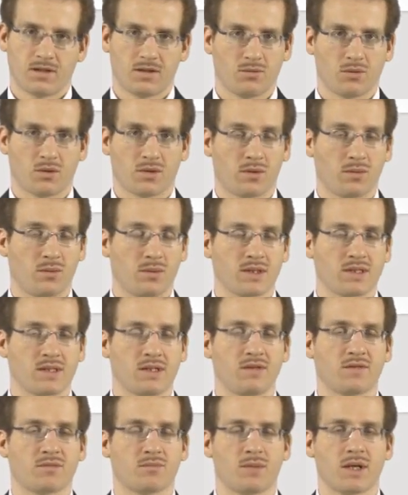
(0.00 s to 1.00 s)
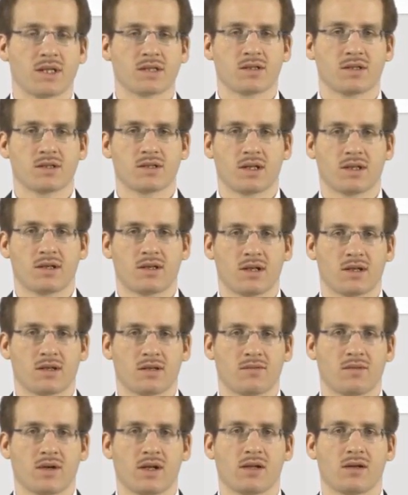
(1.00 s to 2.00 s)
or the received message and take
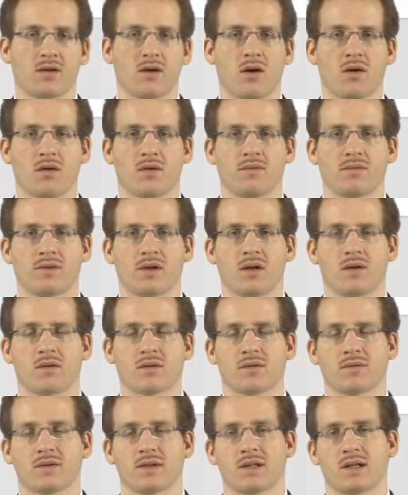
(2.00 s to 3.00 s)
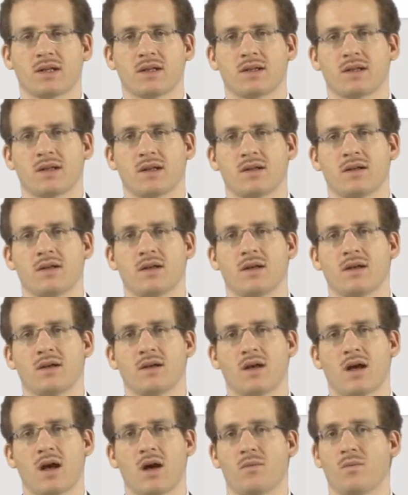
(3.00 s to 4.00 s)
the value out of it and then
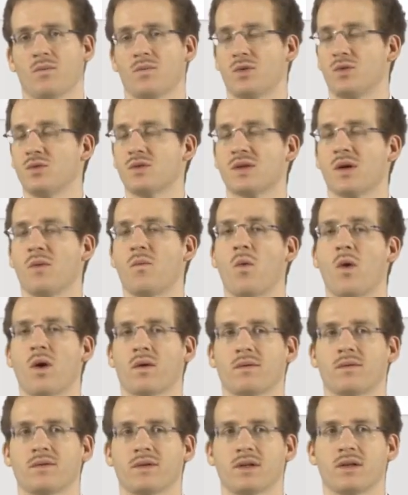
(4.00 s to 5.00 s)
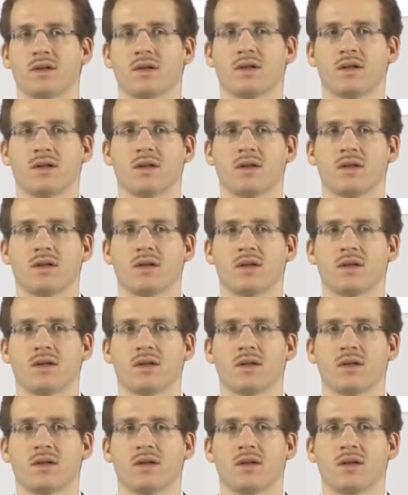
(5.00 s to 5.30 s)
do some work with it.